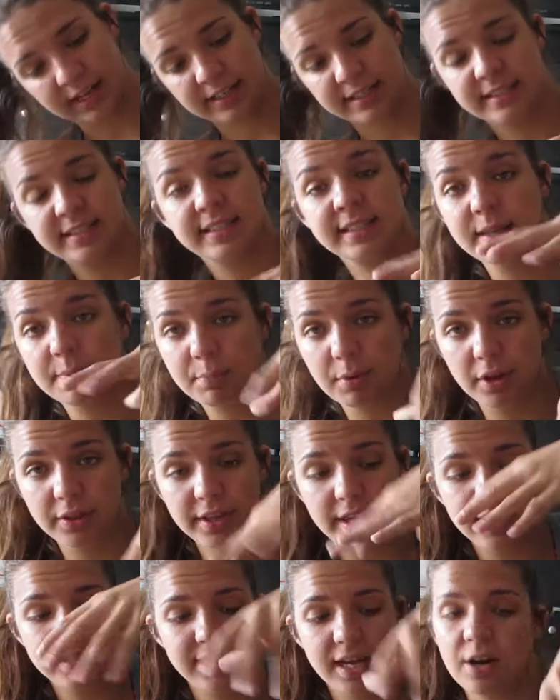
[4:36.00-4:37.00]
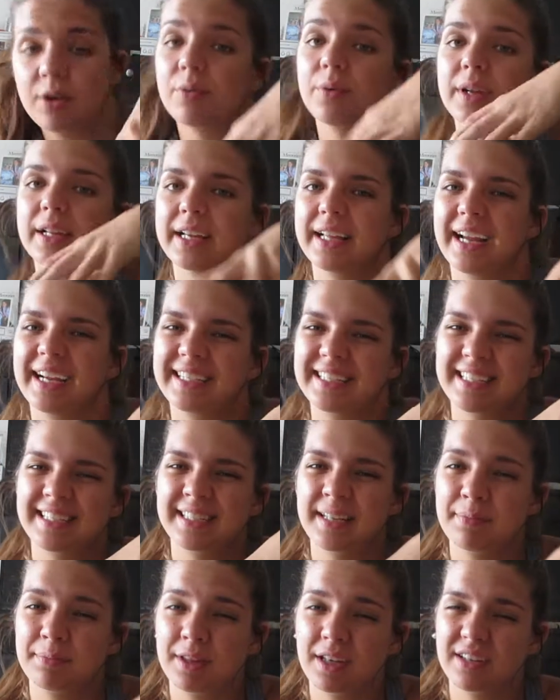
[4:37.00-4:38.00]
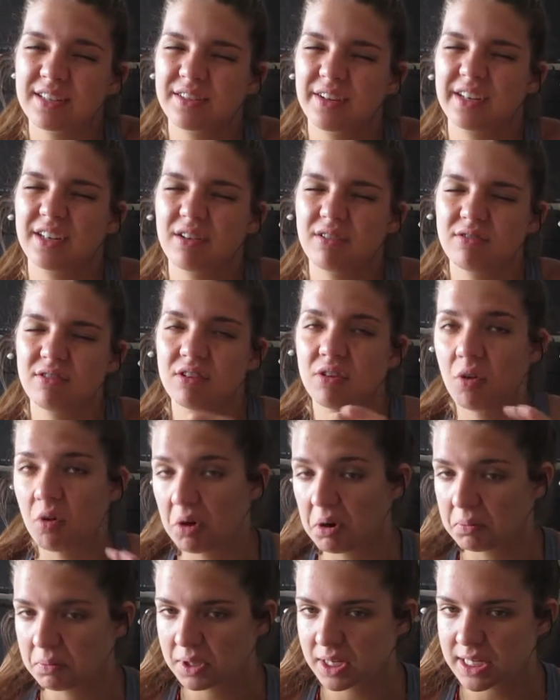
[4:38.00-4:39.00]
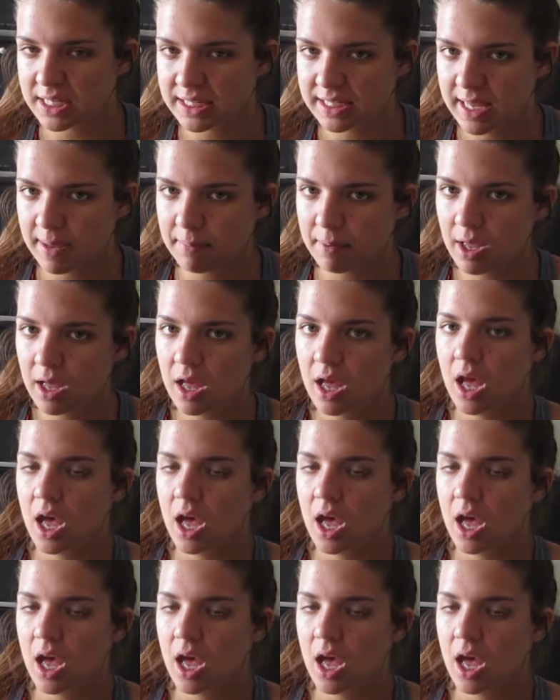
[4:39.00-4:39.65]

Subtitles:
can sip on these. I don't really like to sip though, so I don't normally sip.